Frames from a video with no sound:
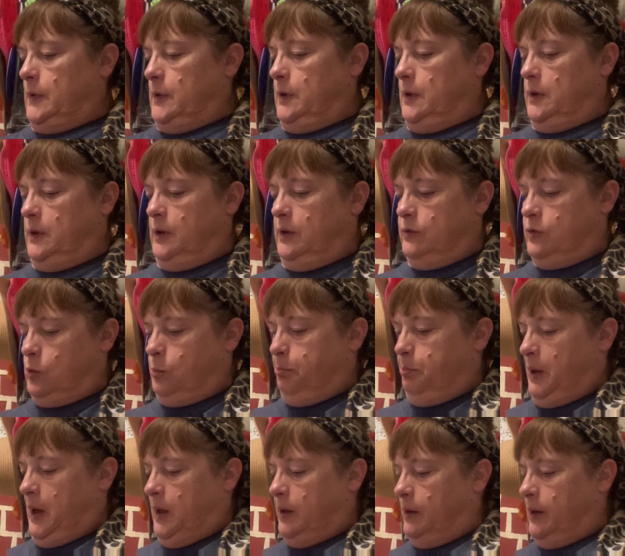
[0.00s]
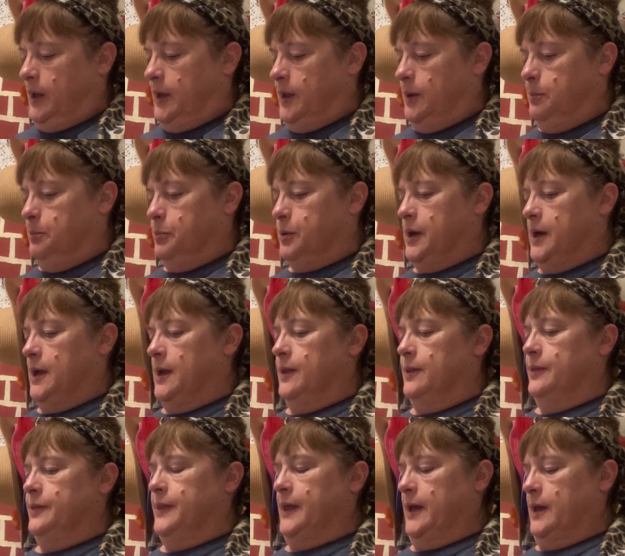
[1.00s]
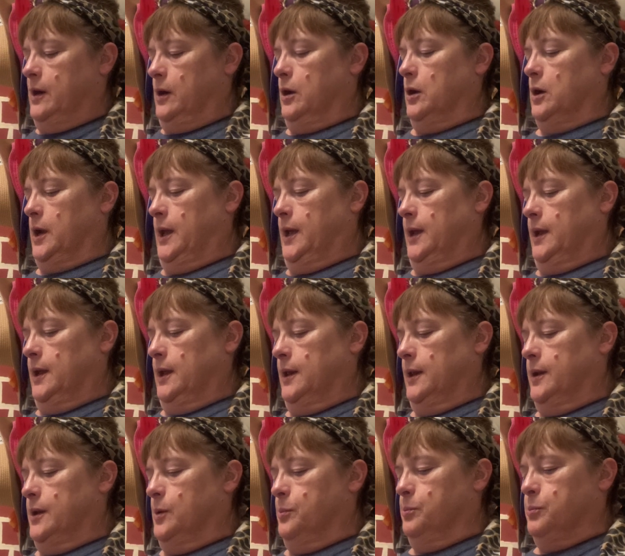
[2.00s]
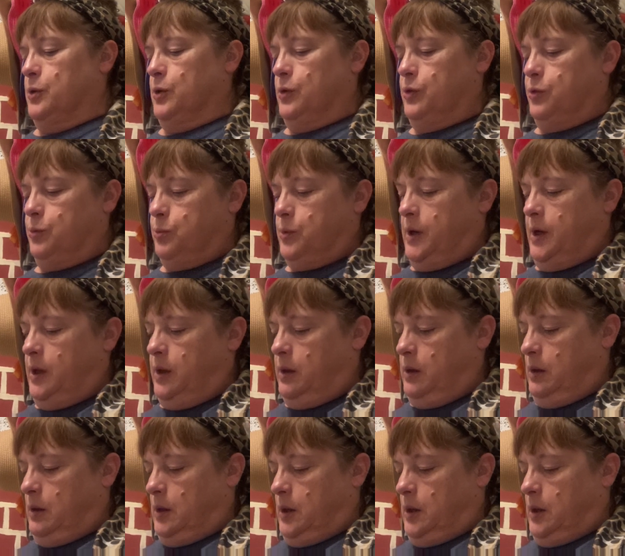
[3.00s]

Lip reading: And these are by Lion Brand. They are a number 3.